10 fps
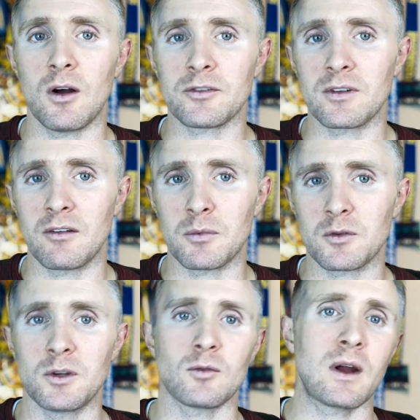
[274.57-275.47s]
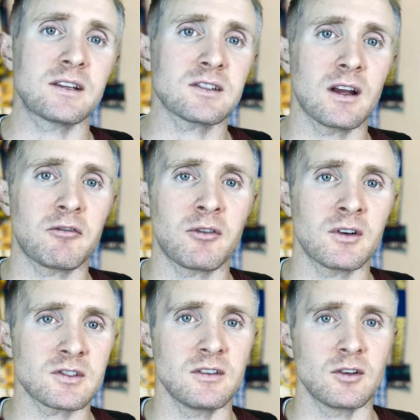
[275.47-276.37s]
alternate between your right side
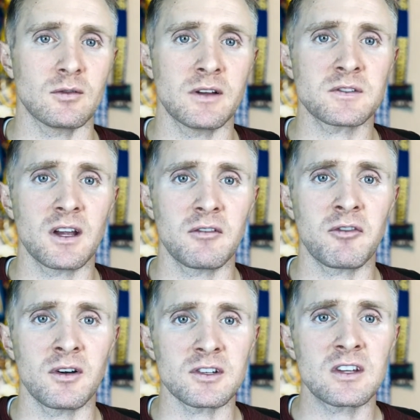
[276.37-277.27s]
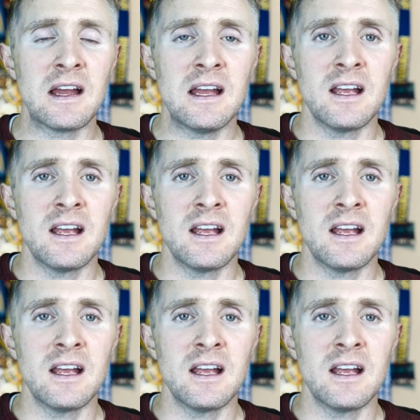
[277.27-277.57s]
first and then your left side first.